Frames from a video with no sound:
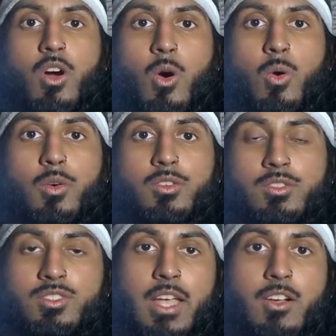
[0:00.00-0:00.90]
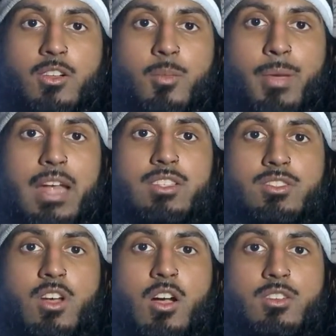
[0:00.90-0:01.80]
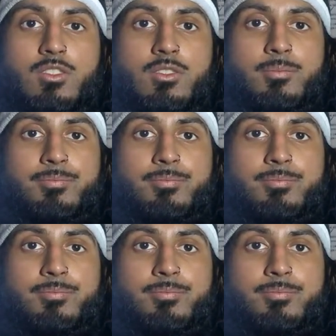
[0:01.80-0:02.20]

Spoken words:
whole cycle of penny stocks